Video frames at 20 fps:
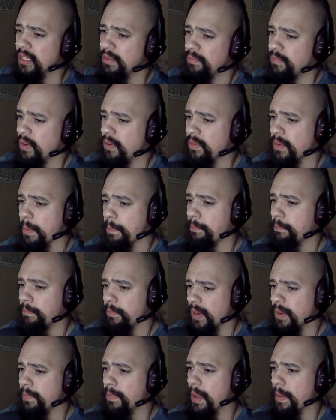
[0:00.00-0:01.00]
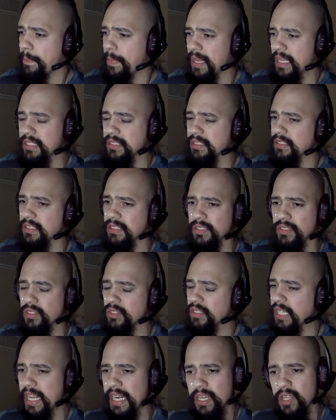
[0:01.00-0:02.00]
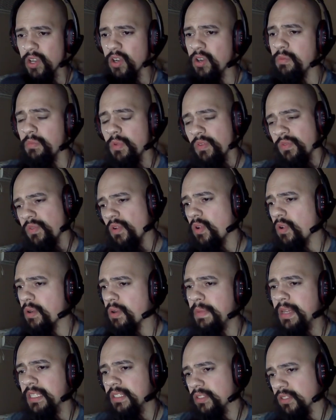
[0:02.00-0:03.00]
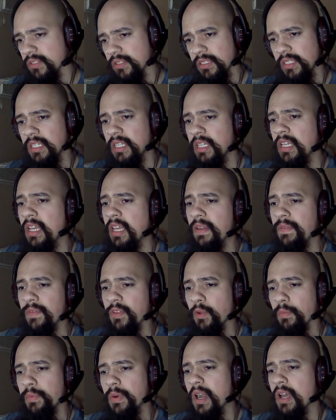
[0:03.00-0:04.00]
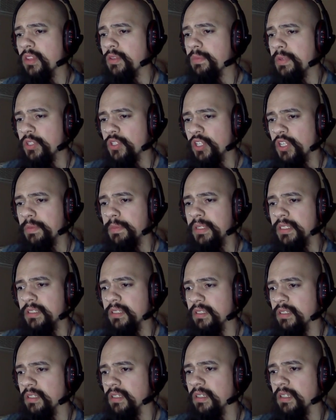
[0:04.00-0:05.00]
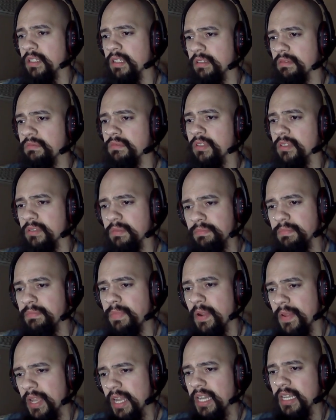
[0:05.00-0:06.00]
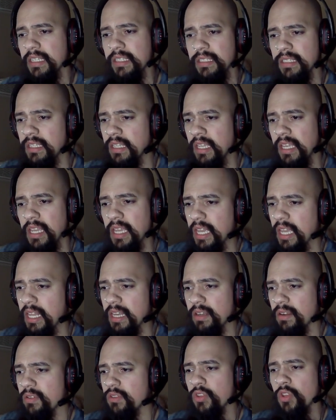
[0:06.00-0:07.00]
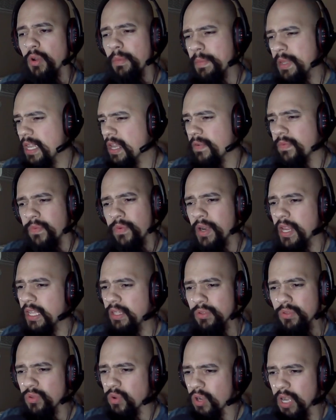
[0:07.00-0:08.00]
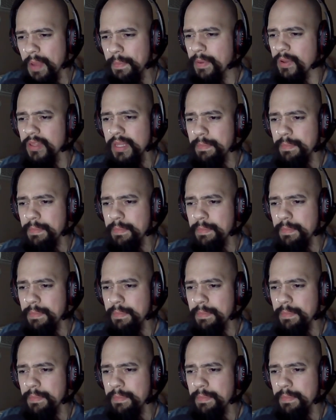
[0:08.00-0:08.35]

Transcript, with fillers: very bad, very bad past. Just let it go. Move forward, man. Just feel proud to be Germans, you know, just very high. And don't be afraid to talk about